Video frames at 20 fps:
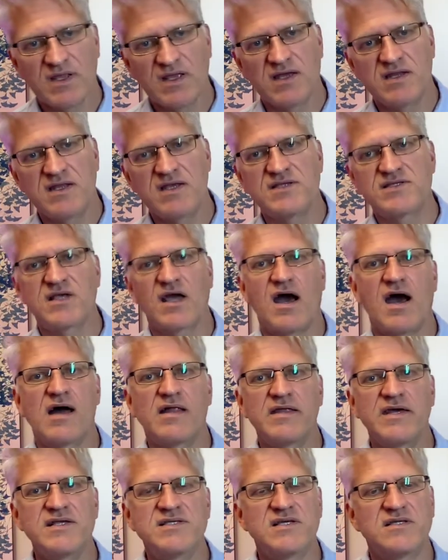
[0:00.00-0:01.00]
and his
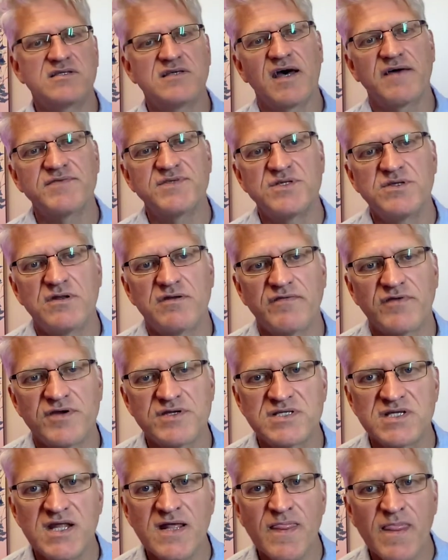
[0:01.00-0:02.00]
colleagues at Tufts
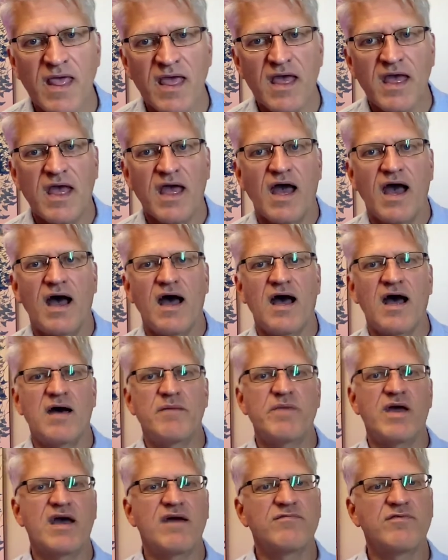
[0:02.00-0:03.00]
University
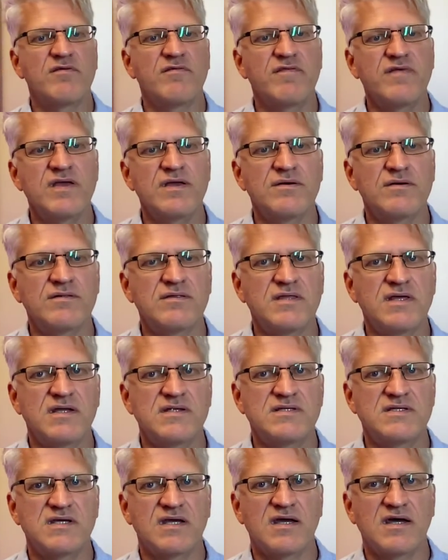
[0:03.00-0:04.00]
have revealed
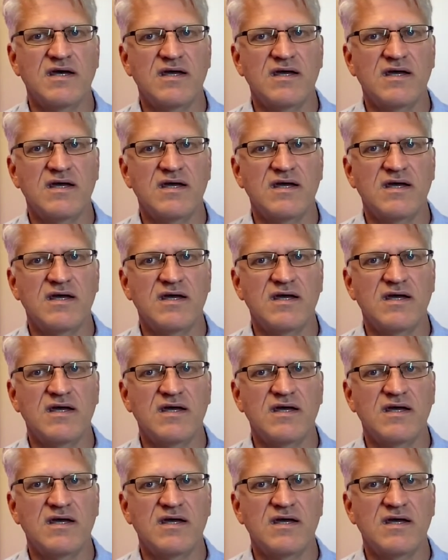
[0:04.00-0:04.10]
that